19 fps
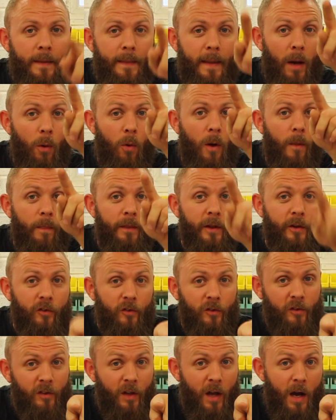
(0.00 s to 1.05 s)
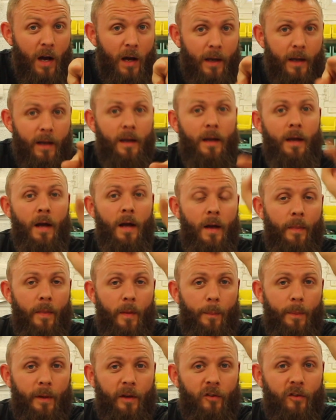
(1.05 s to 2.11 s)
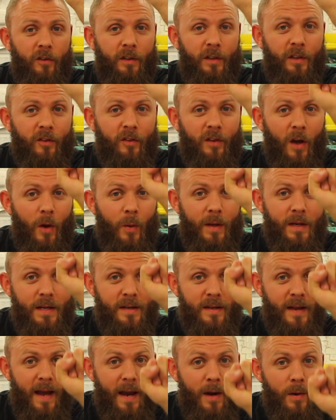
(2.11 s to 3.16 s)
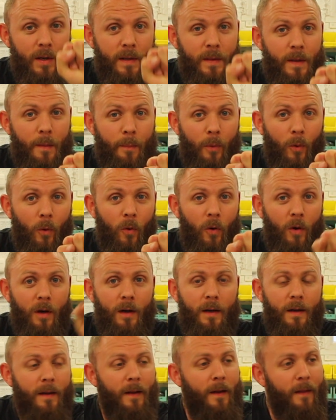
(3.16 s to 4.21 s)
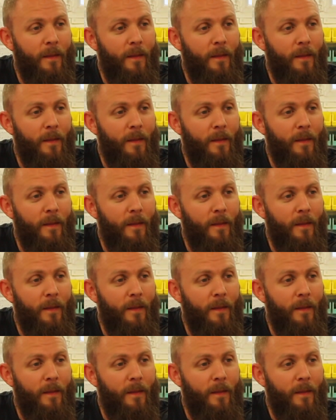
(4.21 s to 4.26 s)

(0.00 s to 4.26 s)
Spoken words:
Now on the suck, the piston is going down in the bore,